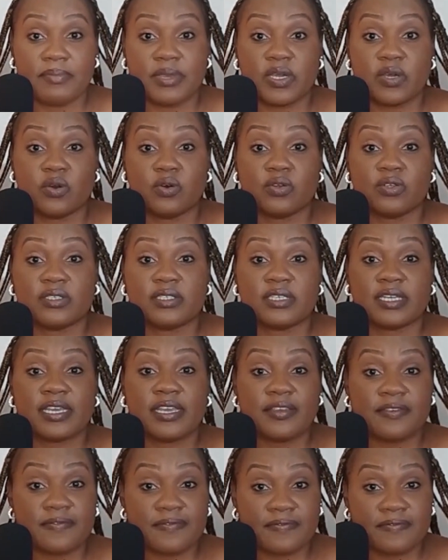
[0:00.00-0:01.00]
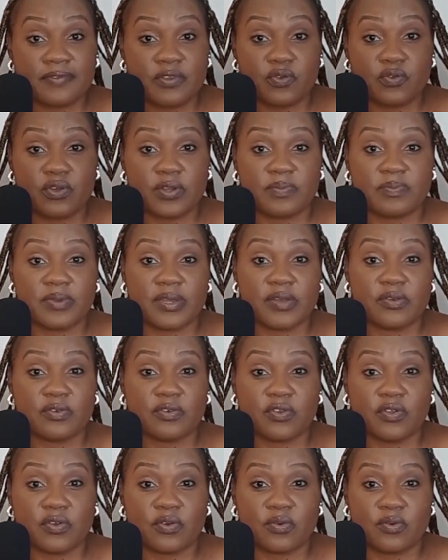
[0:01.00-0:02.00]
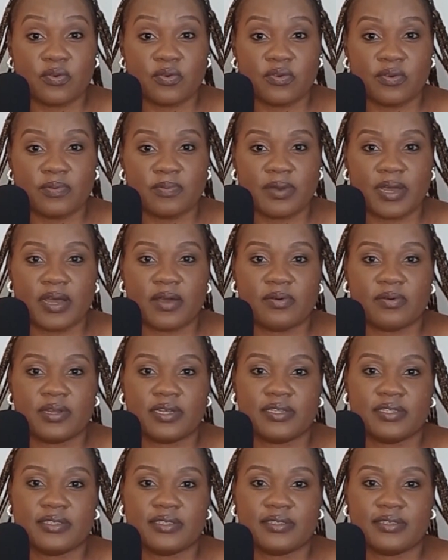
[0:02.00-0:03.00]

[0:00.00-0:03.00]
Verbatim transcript: Because if you depend on your own power,